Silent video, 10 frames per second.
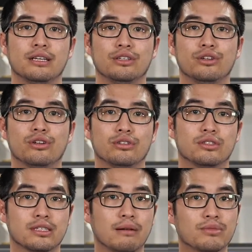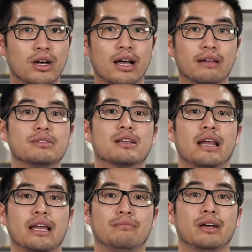you could sometimes
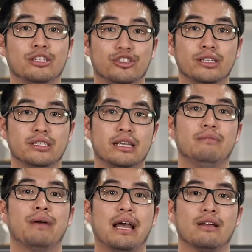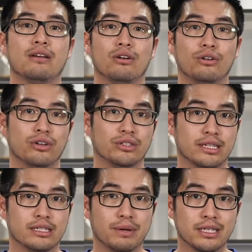claim a GST back on those
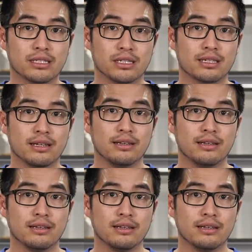expenses.